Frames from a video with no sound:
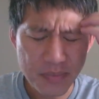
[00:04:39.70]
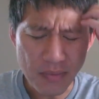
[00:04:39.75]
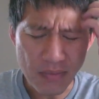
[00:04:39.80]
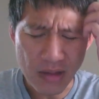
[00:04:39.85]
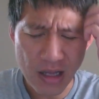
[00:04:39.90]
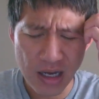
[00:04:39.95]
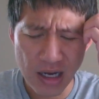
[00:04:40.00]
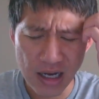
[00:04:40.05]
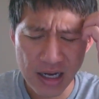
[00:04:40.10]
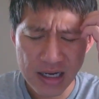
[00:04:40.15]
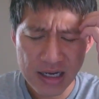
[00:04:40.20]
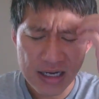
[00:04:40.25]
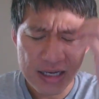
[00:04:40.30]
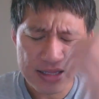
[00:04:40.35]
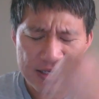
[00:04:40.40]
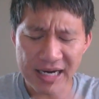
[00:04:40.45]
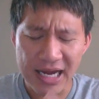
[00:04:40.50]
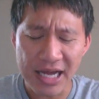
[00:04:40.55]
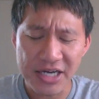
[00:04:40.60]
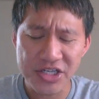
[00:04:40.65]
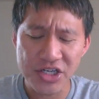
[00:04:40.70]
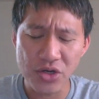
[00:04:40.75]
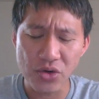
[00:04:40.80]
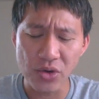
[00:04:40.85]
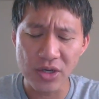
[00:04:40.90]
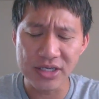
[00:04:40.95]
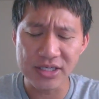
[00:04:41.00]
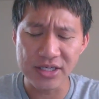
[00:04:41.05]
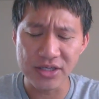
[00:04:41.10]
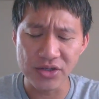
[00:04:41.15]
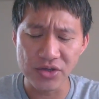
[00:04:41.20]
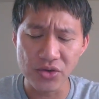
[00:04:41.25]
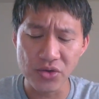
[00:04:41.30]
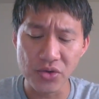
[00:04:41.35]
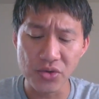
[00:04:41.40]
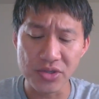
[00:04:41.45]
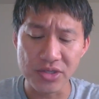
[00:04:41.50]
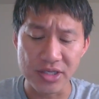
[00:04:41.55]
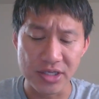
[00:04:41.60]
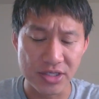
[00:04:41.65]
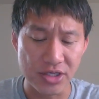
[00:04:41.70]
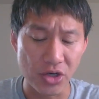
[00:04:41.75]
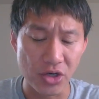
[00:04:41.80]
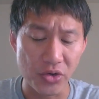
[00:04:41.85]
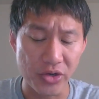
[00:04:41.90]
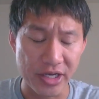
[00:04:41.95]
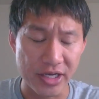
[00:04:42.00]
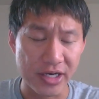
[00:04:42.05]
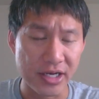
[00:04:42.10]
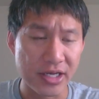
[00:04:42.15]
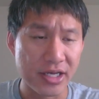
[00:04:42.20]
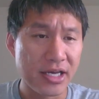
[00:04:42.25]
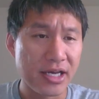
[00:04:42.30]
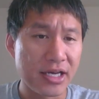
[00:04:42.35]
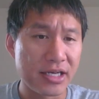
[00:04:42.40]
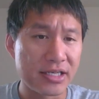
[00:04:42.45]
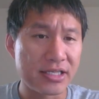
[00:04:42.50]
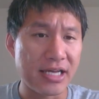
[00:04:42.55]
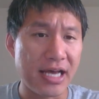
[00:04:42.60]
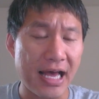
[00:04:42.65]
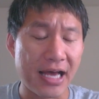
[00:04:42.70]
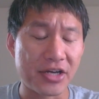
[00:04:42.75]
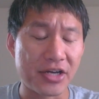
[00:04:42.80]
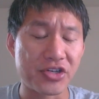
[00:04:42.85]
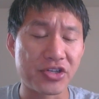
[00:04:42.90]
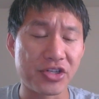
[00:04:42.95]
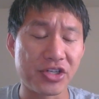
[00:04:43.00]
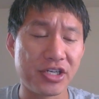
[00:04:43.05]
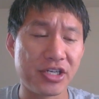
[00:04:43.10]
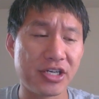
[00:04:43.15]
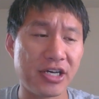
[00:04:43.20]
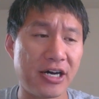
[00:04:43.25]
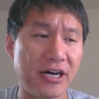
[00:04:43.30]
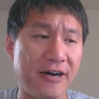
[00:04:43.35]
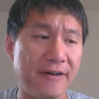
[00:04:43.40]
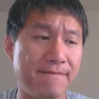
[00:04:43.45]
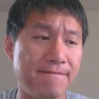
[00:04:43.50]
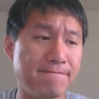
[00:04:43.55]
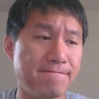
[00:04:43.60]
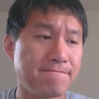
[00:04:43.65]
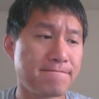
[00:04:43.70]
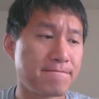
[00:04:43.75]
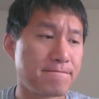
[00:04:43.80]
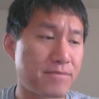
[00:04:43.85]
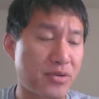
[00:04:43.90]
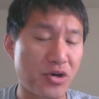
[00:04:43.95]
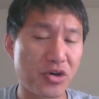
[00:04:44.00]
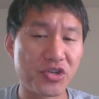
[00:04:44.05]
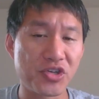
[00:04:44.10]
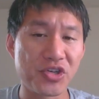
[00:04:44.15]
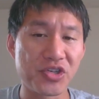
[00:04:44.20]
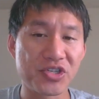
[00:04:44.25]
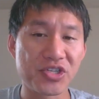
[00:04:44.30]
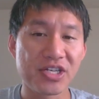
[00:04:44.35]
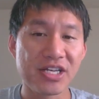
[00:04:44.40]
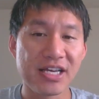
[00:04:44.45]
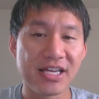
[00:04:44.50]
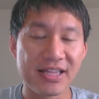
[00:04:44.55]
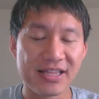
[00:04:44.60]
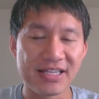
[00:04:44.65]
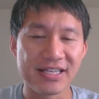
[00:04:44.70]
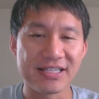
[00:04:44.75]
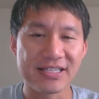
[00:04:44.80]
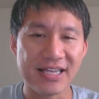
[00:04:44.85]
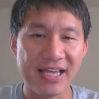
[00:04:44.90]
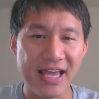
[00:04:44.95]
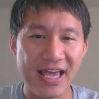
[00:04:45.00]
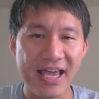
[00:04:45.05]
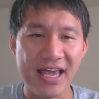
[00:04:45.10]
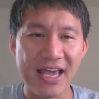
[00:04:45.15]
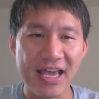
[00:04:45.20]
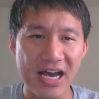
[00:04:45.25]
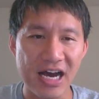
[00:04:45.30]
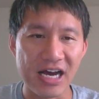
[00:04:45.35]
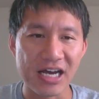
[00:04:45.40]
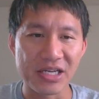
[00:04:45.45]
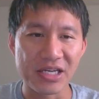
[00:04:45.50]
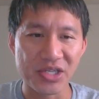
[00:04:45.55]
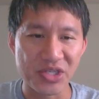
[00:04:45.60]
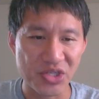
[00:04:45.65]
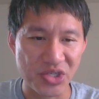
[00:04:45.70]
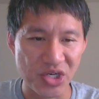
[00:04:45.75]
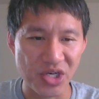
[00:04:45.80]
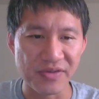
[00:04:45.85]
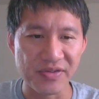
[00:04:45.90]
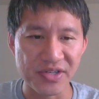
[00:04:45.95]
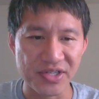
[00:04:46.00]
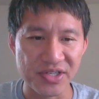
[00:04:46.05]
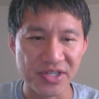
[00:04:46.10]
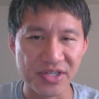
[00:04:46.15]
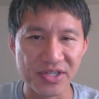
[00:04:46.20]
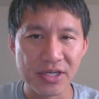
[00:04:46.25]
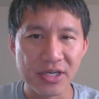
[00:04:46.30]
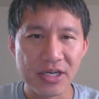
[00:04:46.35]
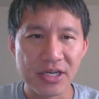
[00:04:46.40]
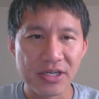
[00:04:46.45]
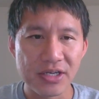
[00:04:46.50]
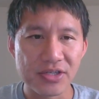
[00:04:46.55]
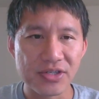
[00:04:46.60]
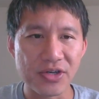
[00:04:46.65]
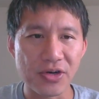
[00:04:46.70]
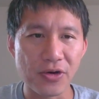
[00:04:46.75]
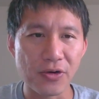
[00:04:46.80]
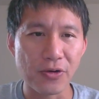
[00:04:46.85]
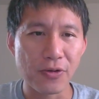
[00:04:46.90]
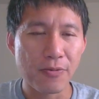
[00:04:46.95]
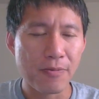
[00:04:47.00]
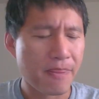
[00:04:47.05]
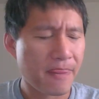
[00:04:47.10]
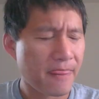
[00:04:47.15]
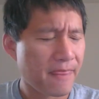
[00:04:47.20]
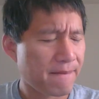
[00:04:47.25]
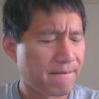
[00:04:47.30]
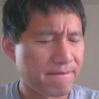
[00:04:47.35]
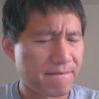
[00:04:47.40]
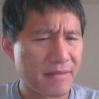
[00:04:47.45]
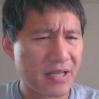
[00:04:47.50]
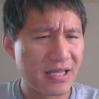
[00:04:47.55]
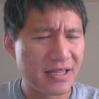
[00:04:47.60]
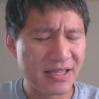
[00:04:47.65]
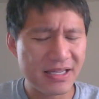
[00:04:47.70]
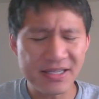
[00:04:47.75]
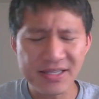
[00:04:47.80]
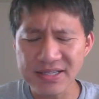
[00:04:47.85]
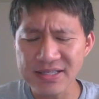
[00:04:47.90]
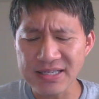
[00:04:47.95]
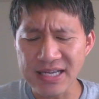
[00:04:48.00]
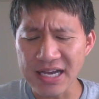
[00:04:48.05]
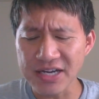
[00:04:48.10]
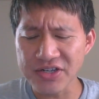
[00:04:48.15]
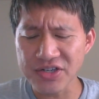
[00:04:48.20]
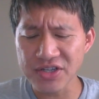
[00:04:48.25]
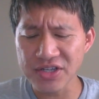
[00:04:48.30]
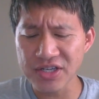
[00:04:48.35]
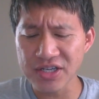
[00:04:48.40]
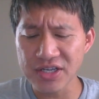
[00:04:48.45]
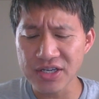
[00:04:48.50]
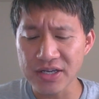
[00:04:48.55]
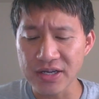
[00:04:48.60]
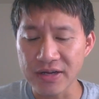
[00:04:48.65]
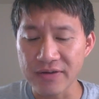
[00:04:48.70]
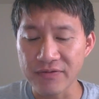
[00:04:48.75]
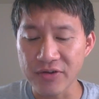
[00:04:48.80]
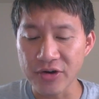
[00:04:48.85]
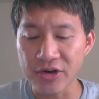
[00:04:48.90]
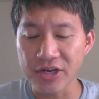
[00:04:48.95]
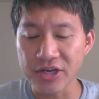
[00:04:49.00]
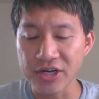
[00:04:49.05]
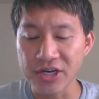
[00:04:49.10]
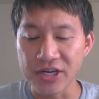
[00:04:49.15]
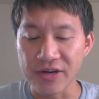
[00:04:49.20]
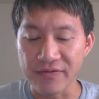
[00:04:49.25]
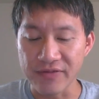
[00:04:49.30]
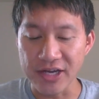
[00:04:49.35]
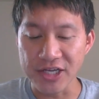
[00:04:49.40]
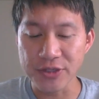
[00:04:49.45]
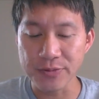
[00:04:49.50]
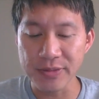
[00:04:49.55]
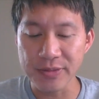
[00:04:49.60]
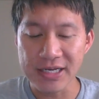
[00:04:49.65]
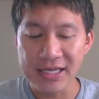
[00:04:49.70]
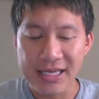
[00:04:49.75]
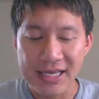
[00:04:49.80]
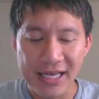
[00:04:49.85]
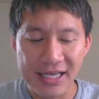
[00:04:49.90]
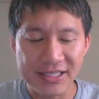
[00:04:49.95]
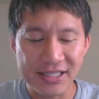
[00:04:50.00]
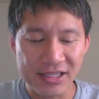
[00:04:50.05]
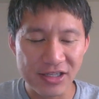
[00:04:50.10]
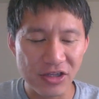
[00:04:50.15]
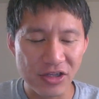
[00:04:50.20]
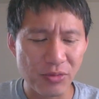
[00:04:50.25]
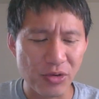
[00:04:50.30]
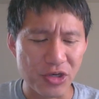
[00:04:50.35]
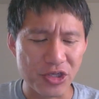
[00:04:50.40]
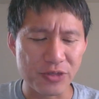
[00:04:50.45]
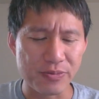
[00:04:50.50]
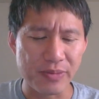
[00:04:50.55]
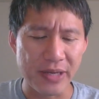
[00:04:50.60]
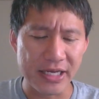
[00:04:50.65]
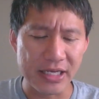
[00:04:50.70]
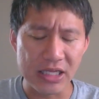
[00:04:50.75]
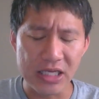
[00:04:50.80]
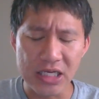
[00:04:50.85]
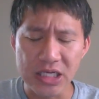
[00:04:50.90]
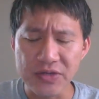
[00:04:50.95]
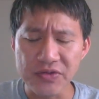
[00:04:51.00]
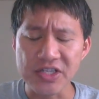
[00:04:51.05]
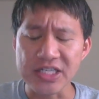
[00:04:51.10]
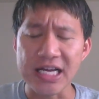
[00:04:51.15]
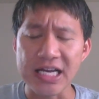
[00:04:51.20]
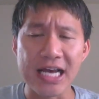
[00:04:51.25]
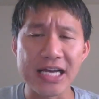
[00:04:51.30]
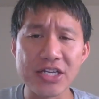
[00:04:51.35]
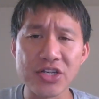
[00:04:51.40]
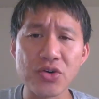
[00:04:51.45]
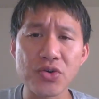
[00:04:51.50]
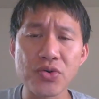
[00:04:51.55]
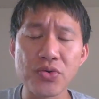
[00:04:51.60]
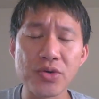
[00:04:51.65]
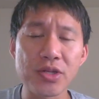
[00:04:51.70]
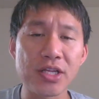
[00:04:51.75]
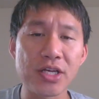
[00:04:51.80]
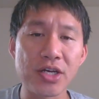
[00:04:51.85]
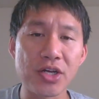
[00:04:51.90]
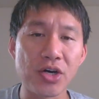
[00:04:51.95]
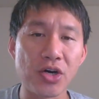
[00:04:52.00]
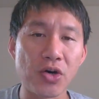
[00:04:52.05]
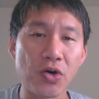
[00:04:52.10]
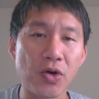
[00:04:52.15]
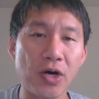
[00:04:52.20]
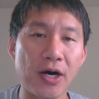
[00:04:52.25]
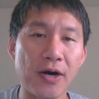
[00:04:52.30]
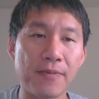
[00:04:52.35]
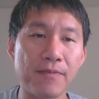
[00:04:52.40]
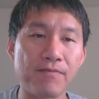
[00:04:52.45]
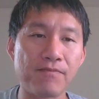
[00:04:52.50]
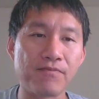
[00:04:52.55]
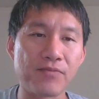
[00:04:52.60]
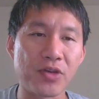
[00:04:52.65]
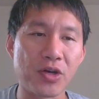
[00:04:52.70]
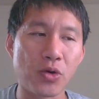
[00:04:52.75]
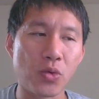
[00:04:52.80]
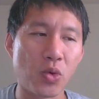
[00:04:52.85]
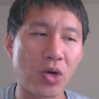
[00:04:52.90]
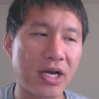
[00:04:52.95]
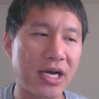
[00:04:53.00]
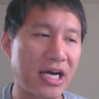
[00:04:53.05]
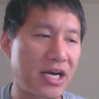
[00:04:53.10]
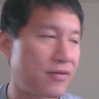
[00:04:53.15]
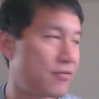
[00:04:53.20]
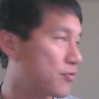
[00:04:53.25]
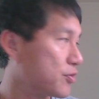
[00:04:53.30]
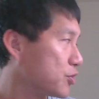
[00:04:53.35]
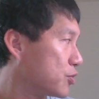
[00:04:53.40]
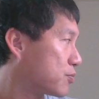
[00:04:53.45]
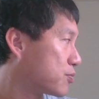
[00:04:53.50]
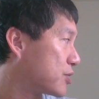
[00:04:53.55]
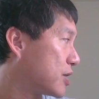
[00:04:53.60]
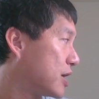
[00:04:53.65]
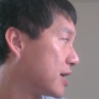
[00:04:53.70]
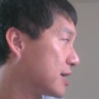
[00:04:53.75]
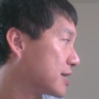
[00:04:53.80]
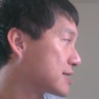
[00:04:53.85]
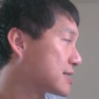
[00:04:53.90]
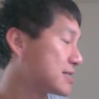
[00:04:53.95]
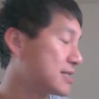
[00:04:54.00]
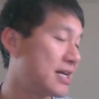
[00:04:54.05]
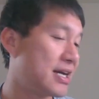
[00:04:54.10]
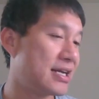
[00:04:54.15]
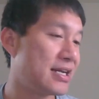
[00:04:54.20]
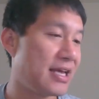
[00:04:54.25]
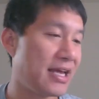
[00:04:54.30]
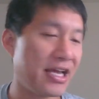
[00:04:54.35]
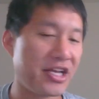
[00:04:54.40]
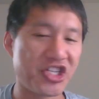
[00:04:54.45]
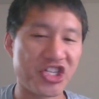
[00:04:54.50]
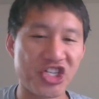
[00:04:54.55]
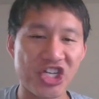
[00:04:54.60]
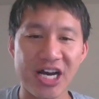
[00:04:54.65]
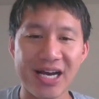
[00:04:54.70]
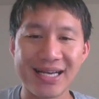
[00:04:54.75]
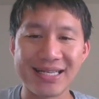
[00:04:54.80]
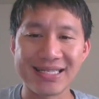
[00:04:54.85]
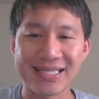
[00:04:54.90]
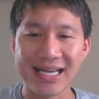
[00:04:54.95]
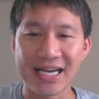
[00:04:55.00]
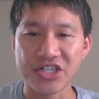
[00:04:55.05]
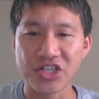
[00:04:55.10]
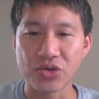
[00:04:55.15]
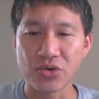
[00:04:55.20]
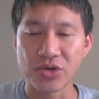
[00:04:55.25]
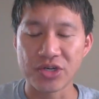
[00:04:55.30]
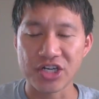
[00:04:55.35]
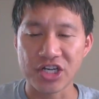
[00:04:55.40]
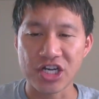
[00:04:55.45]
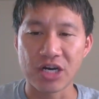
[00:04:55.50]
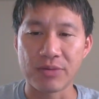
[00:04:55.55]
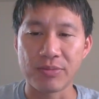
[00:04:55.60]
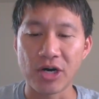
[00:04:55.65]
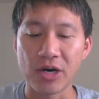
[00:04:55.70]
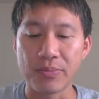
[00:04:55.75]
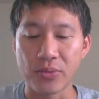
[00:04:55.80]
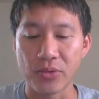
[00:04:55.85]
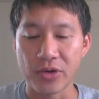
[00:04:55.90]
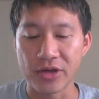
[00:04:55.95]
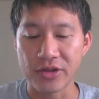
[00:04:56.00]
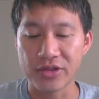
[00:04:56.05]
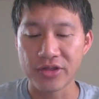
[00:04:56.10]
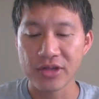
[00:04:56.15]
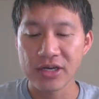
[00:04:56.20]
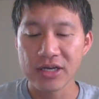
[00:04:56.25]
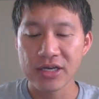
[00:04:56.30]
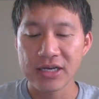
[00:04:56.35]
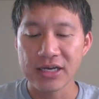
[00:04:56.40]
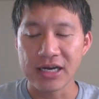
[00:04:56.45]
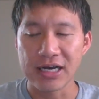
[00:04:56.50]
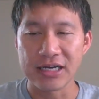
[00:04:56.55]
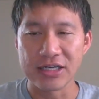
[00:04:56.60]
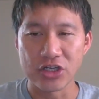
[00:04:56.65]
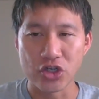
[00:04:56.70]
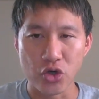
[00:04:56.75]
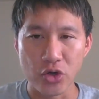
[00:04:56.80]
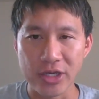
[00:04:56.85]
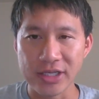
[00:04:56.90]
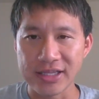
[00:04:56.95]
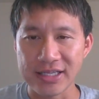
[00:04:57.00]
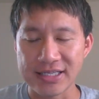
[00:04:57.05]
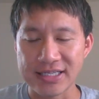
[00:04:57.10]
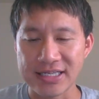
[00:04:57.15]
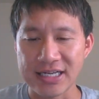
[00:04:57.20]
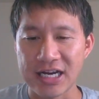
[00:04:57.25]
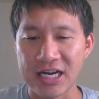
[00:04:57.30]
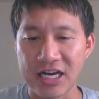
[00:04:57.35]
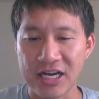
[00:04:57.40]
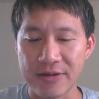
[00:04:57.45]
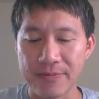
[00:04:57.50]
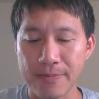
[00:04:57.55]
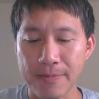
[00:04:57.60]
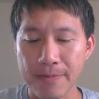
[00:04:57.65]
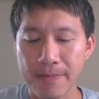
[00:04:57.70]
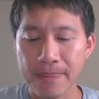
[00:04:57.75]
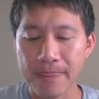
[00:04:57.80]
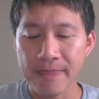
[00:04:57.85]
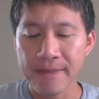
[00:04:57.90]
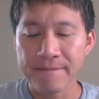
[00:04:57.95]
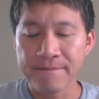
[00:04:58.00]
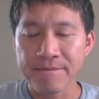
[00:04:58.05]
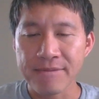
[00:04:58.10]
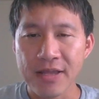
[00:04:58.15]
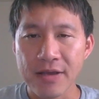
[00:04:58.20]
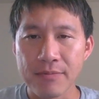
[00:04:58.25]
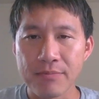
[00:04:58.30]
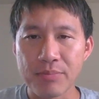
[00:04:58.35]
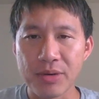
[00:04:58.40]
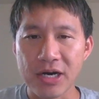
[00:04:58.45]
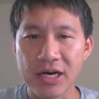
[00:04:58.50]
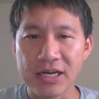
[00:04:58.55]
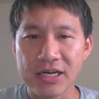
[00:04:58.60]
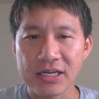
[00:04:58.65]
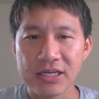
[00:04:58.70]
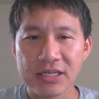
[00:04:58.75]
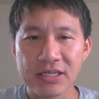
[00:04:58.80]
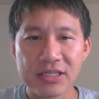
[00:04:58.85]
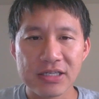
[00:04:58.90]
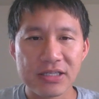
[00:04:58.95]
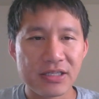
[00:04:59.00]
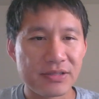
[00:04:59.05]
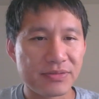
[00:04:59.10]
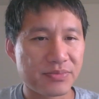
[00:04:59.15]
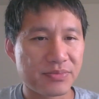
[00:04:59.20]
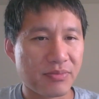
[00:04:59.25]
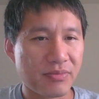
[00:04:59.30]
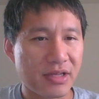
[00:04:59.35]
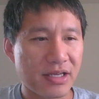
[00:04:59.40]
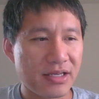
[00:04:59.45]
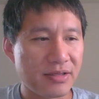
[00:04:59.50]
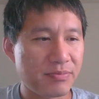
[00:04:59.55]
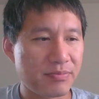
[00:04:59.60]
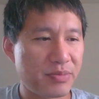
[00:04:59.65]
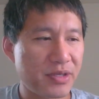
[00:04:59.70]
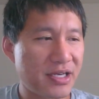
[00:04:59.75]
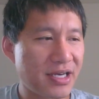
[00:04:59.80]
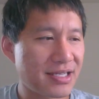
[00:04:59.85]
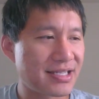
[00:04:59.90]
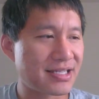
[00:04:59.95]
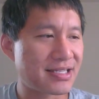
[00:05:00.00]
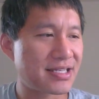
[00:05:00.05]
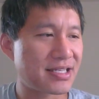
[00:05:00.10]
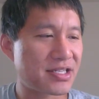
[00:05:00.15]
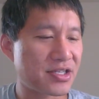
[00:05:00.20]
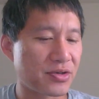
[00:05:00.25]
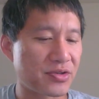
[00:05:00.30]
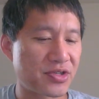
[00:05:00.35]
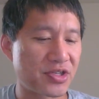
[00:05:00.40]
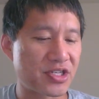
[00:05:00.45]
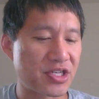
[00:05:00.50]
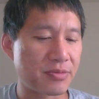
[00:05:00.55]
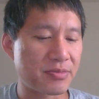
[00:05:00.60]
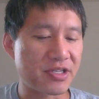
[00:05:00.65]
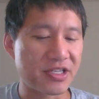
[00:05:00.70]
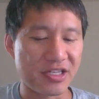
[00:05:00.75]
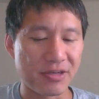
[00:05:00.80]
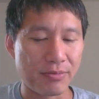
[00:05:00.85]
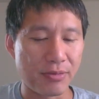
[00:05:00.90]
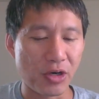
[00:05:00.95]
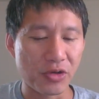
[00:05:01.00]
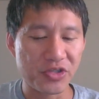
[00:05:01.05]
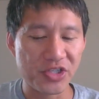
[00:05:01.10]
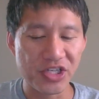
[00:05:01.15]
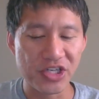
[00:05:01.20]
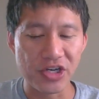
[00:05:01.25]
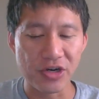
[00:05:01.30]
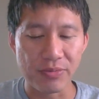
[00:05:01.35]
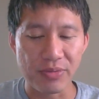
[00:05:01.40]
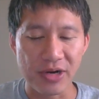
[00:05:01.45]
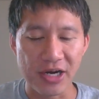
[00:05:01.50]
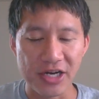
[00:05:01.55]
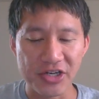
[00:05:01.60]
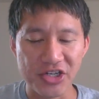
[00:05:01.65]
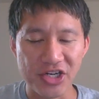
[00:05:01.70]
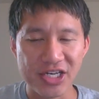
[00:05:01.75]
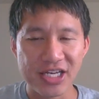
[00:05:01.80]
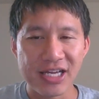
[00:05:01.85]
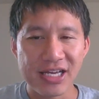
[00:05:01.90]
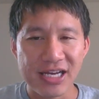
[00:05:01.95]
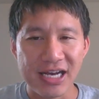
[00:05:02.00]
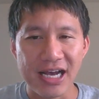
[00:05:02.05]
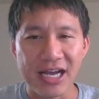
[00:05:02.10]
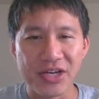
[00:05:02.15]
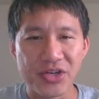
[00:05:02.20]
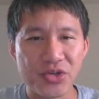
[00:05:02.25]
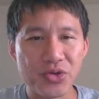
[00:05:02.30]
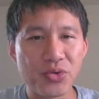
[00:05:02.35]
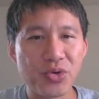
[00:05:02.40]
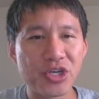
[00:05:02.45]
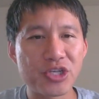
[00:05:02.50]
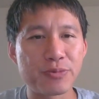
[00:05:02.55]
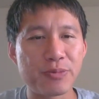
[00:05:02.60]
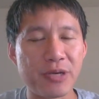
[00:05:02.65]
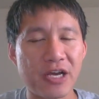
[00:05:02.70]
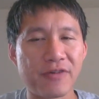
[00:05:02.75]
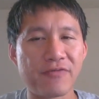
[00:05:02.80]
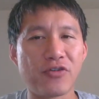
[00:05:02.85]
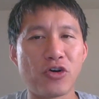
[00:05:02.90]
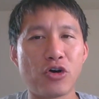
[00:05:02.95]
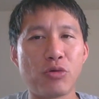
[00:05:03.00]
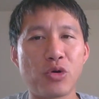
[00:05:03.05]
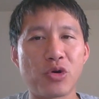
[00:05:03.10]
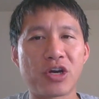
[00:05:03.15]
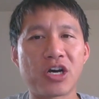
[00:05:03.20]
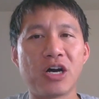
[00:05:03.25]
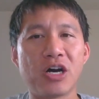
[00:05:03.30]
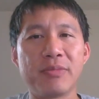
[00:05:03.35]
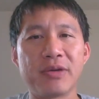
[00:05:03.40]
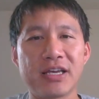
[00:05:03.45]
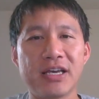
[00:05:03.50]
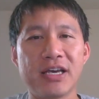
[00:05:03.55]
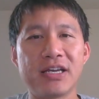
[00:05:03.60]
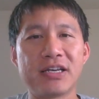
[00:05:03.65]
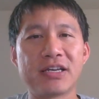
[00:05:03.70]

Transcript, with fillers: Uh, they're actually going to use the token to actually um, purchase these A I services. So this is actually a very good investment. It's a little more speculative because I don't really know, um, you know, what kind of real products that A G I is actually going to come up with uh, during this time. But Because of Cisco Systems is a multi-year project, I do expect FOMO coming in